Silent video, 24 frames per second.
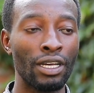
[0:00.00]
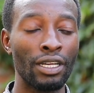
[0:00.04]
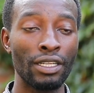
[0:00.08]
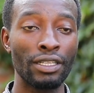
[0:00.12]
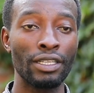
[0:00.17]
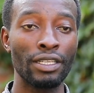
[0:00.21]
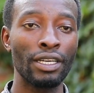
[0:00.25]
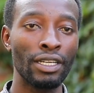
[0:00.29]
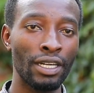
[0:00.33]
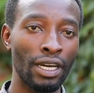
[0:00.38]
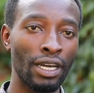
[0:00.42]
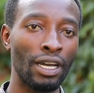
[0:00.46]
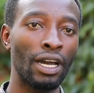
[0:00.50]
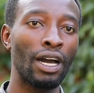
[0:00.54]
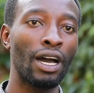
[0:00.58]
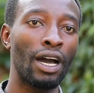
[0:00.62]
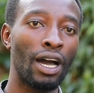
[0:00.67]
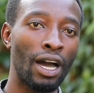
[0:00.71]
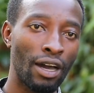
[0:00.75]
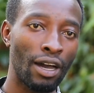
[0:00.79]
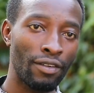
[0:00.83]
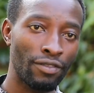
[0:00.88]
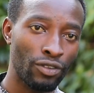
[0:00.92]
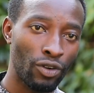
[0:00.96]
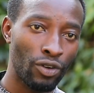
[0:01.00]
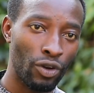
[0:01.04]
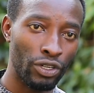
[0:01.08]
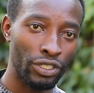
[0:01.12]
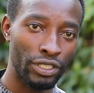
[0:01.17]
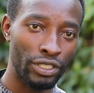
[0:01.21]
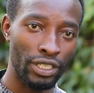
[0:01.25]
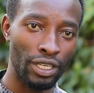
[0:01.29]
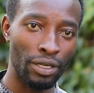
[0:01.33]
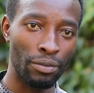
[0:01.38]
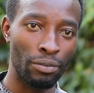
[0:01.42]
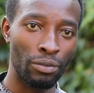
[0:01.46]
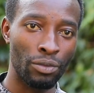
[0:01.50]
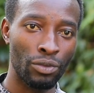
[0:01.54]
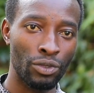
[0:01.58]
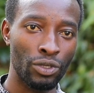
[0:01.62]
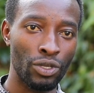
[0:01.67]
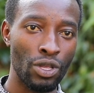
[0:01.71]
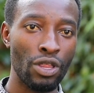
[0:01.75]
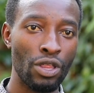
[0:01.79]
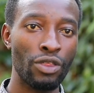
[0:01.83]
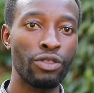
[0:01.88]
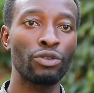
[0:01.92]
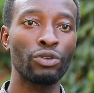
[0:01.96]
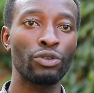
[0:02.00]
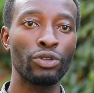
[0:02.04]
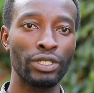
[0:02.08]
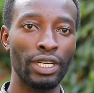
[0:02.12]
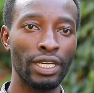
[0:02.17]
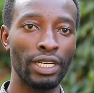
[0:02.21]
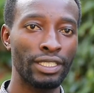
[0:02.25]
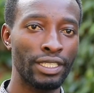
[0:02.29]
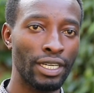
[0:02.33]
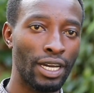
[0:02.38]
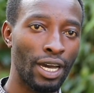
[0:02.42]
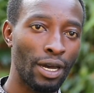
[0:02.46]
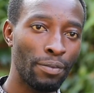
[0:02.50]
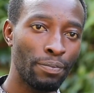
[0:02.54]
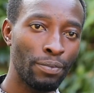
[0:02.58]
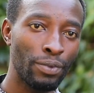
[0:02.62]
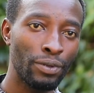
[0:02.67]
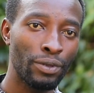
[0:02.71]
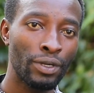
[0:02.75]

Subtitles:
Then I've called them through that app.